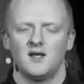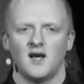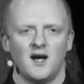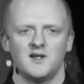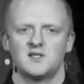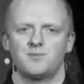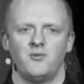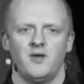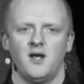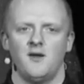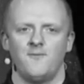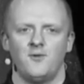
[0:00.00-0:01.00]
God's
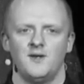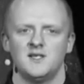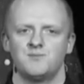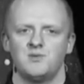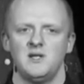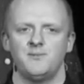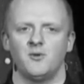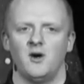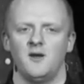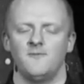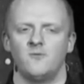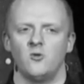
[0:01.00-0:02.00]
plan for his people
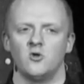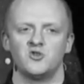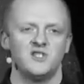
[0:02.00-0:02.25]
unfold.